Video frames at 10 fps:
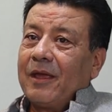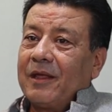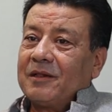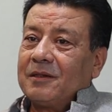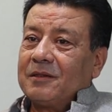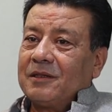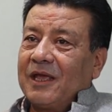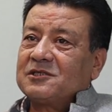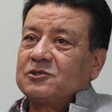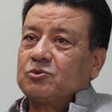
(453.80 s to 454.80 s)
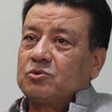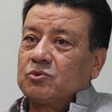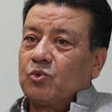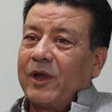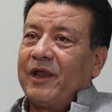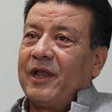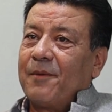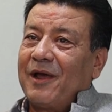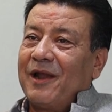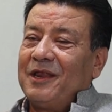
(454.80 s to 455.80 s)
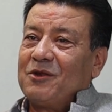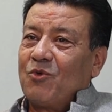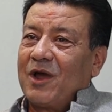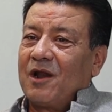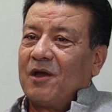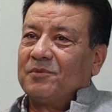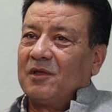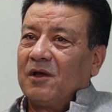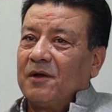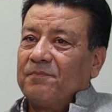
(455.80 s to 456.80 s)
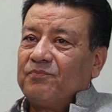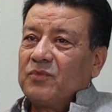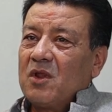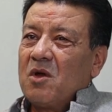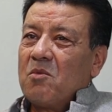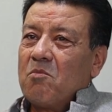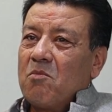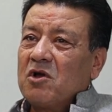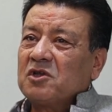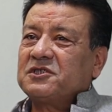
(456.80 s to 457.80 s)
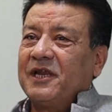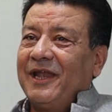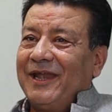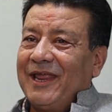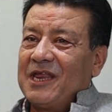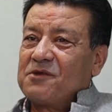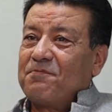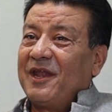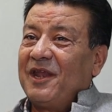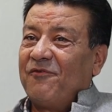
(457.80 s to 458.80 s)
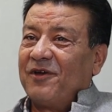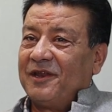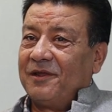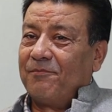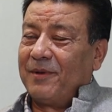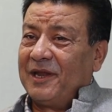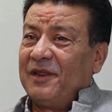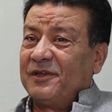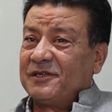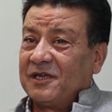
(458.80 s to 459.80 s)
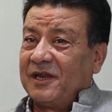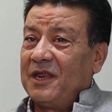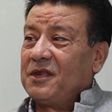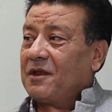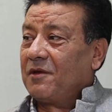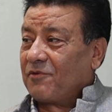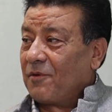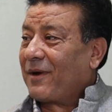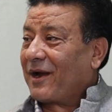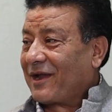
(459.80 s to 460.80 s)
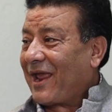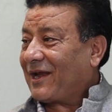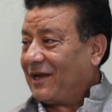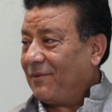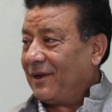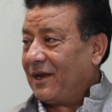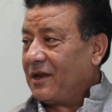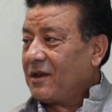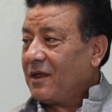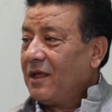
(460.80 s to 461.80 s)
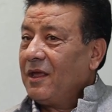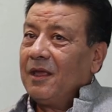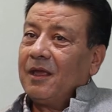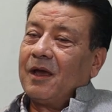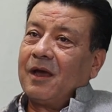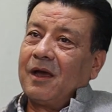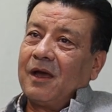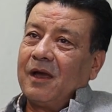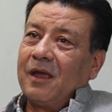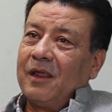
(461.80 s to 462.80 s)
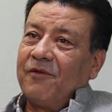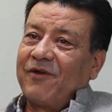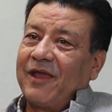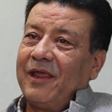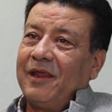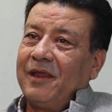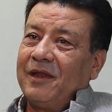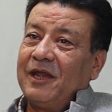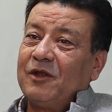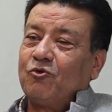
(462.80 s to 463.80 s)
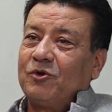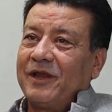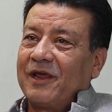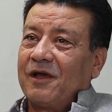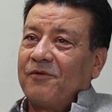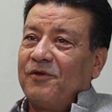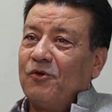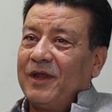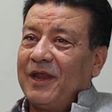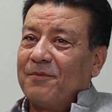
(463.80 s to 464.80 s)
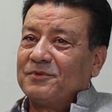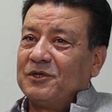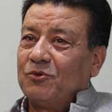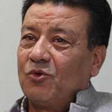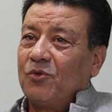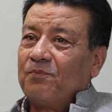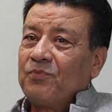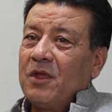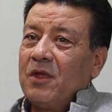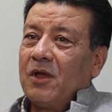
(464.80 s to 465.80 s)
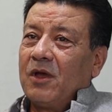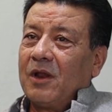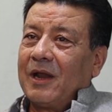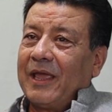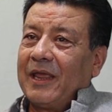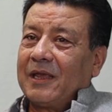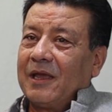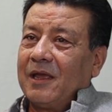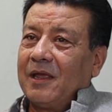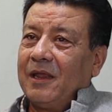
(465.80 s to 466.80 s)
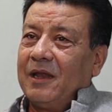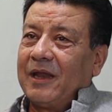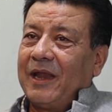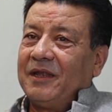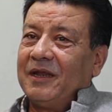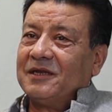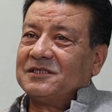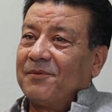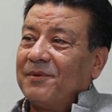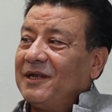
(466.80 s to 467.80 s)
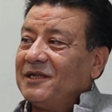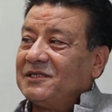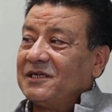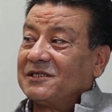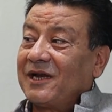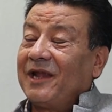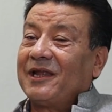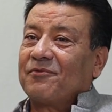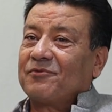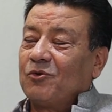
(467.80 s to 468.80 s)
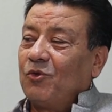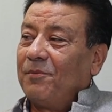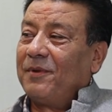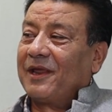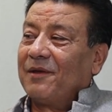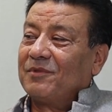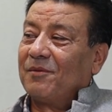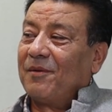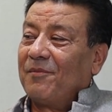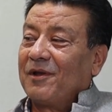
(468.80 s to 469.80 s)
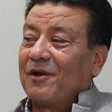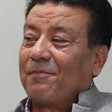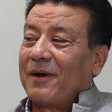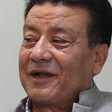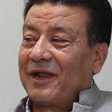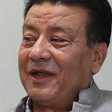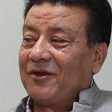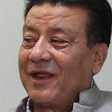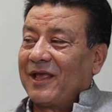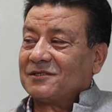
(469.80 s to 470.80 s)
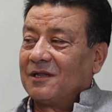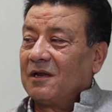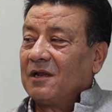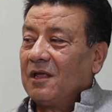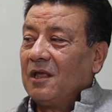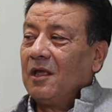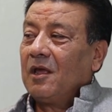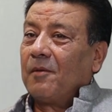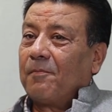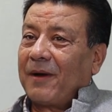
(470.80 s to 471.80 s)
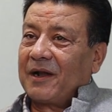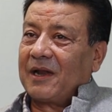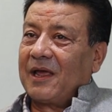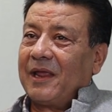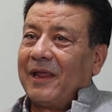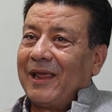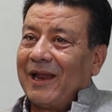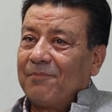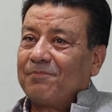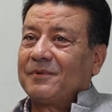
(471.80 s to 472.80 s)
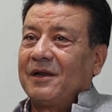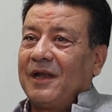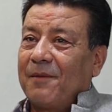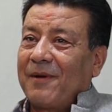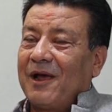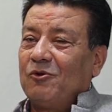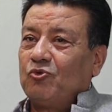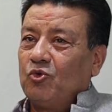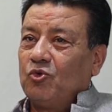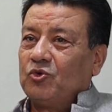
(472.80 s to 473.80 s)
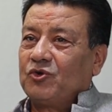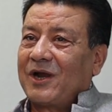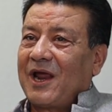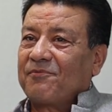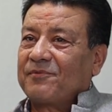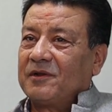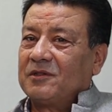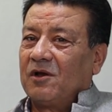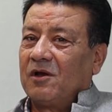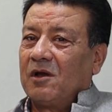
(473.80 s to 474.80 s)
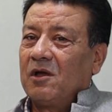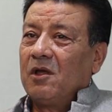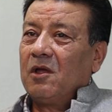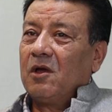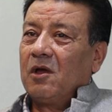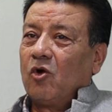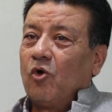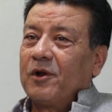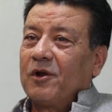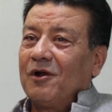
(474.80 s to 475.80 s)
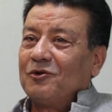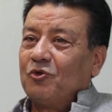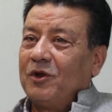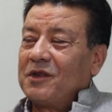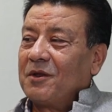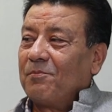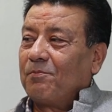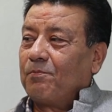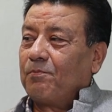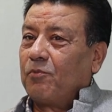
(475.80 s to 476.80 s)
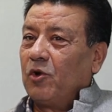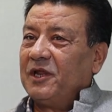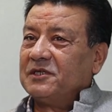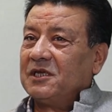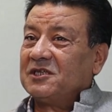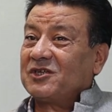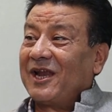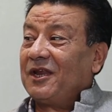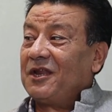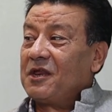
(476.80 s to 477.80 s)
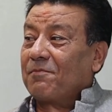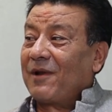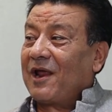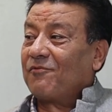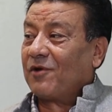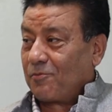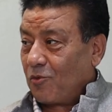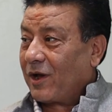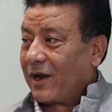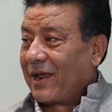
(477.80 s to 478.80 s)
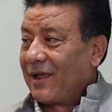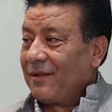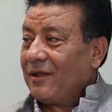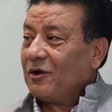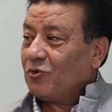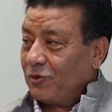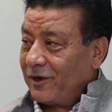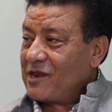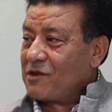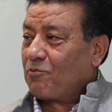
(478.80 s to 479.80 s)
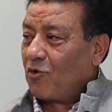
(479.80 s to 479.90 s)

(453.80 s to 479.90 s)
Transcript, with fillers: And that's why Nepal is one of the most engaged beneficiaries from PATA activities. Uh, if I need to take a few names, you know, uh, like uh, in 1976, right after we became the member of PATA International, Pata helped Nepal to draft the overall tourism policy strategic plan for Pokhara. Today's